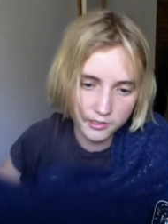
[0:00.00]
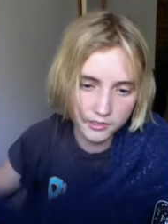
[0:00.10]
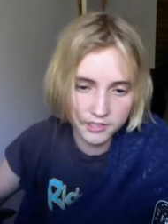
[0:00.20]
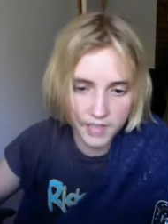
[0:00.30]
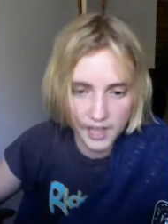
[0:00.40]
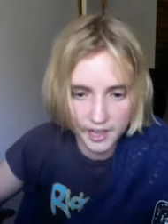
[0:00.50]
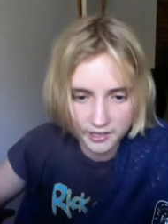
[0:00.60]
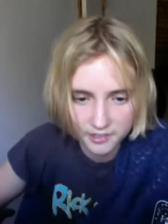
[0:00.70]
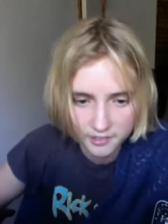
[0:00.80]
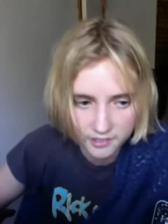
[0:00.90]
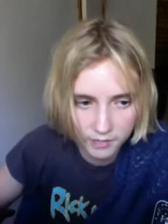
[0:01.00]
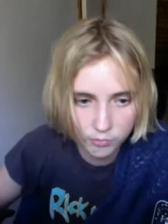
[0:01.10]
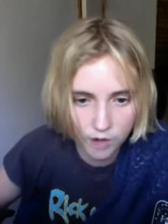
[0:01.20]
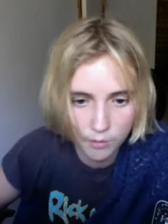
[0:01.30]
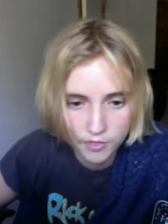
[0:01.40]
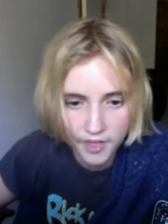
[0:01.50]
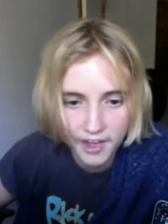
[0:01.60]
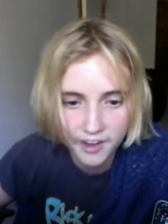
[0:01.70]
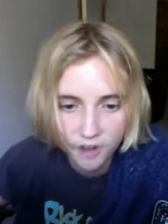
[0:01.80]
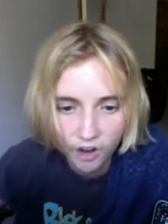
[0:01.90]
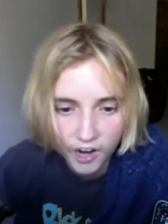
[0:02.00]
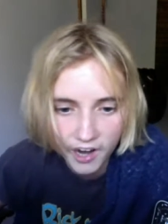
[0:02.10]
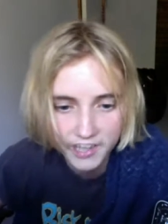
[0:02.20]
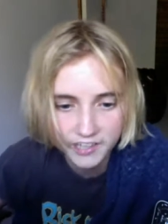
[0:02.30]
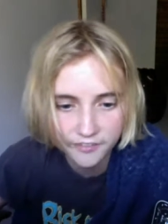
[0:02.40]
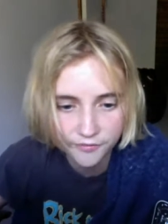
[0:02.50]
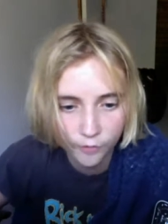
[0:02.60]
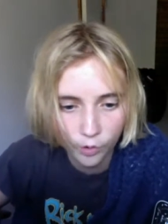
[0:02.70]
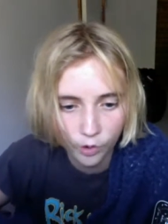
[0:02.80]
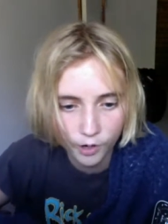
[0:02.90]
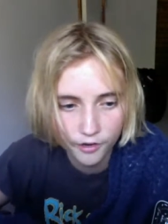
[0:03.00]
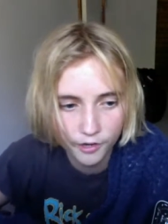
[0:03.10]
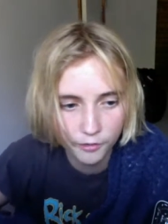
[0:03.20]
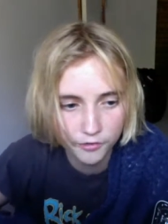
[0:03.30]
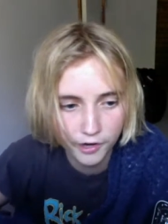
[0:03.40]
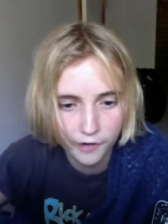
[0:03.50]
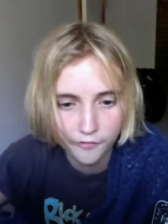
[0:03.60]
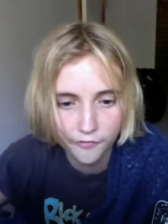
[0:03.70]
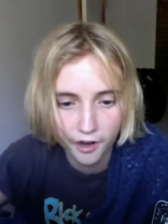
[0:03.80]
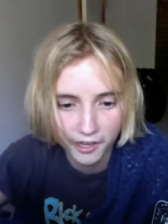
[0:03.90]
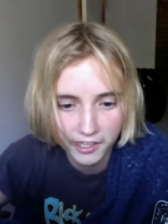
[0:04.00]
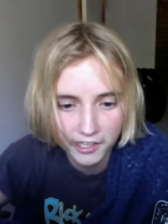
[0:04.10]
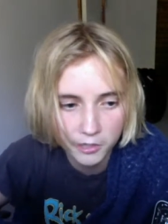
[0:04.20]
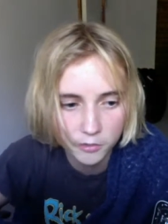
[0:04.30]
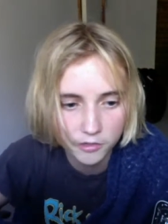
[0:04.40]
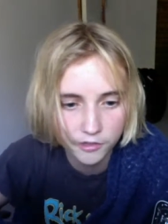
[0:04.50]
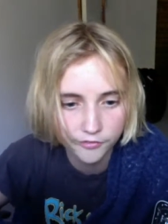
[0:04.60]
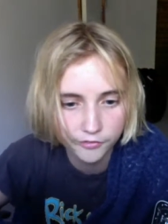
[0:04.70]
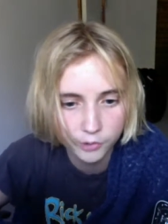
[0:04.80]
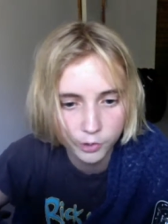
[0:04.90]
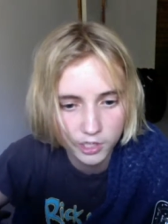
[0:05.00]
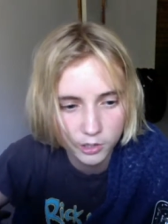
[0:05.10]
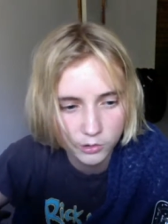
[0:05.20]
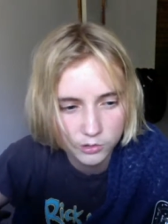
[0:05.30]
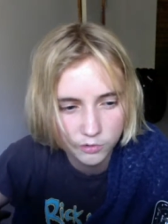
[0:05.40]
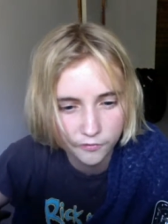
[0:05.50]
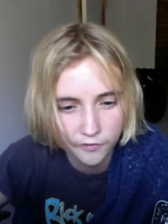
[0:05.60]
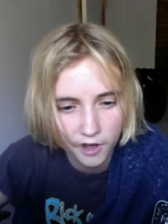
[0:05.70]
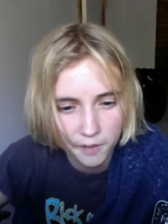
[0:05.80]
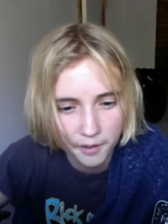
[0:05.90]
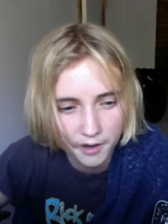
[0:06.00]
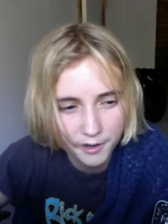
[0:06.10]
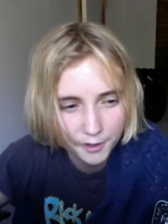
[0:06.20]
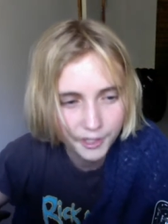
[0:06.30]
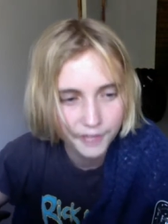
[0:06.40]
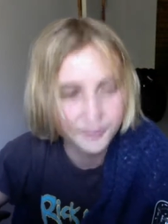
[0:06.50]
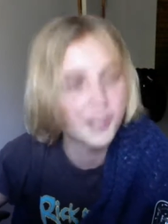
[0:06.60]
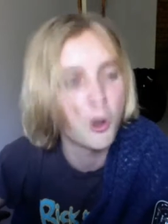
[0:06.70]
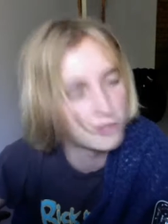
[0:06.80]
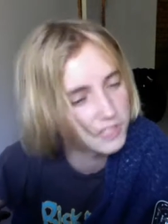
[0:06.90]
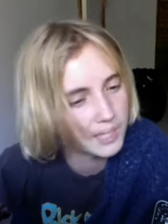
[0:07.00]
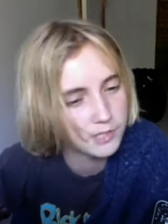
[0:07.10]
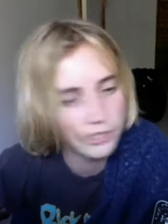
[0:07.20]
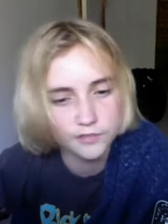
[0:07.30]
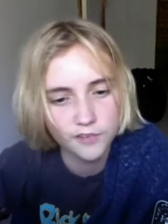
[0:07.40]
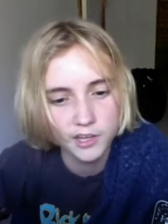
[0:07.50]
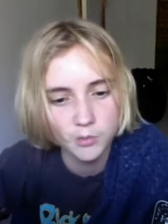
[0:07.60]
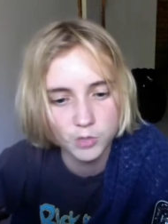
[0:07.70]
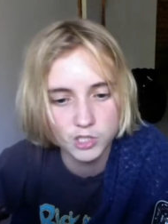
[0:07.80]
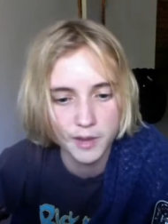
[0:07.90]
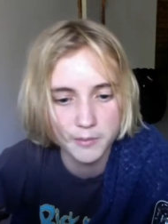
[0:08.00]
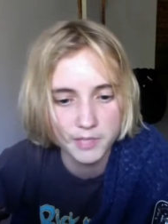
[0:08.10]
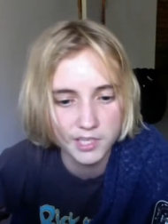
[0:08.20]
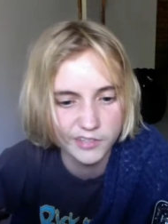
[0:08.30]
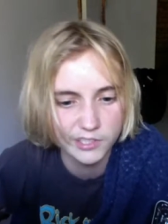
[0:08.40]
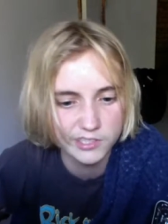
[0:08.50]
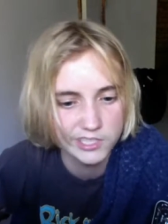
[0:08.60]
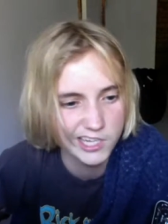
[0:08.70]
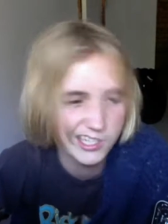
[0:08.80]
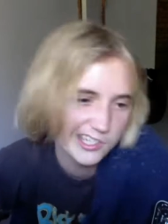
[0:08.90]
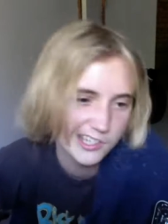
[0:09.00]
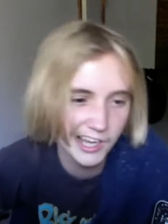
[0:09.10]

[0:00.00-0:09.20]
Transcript: yeah, it ran with that, and I thought it was fucking funny. The few of the kills were fun, but the concept's just funny, which made me give it a 6.